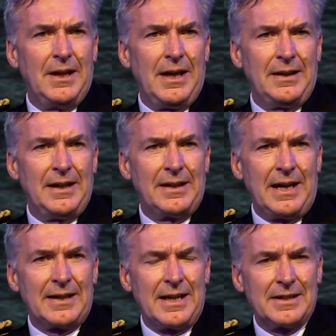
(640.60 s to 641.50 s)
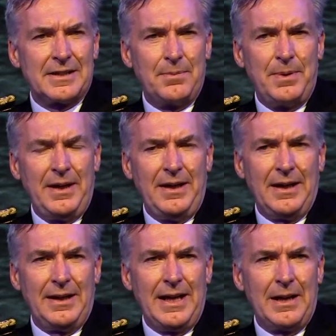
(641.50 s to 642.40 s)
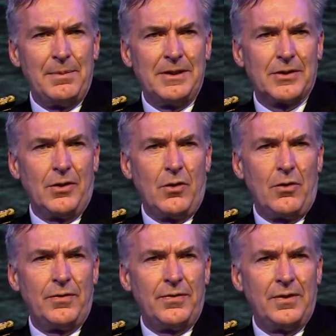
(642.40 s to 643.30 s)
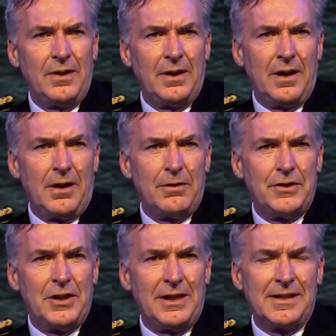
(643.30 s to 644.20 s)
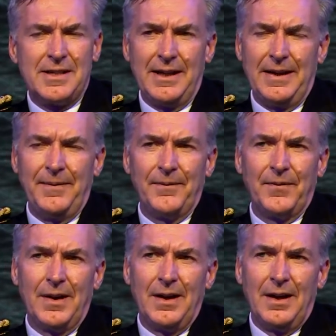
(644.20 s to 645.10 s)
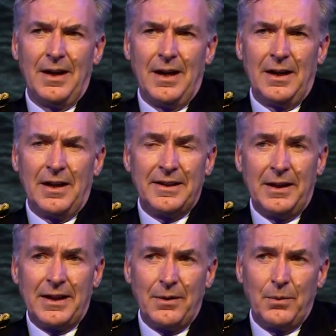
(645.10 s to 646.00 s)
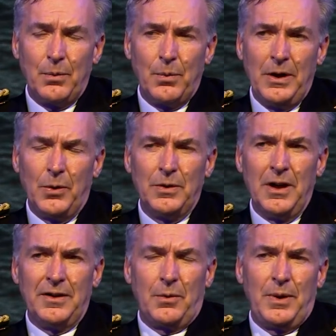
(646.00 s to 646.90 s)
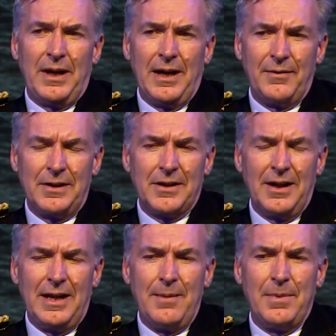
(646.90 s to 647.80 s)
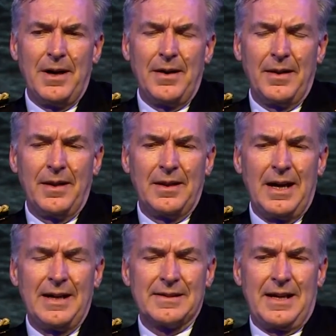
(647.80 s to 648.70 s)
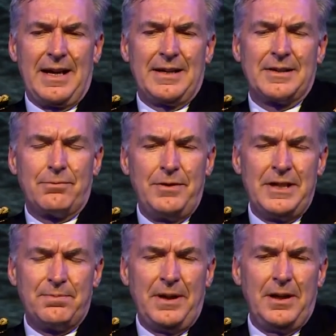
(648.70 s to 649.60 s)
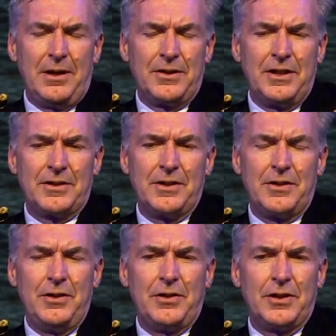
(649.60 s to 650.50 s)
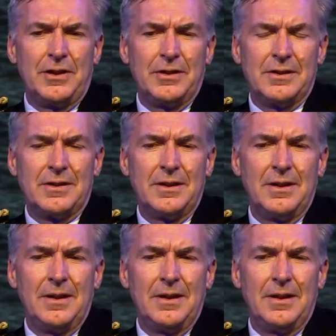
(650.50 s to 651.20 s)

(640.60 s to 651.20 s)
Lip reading: and that has to be an element of our agility. And I think we all know that we have a dilemma that as reasonably large institutions,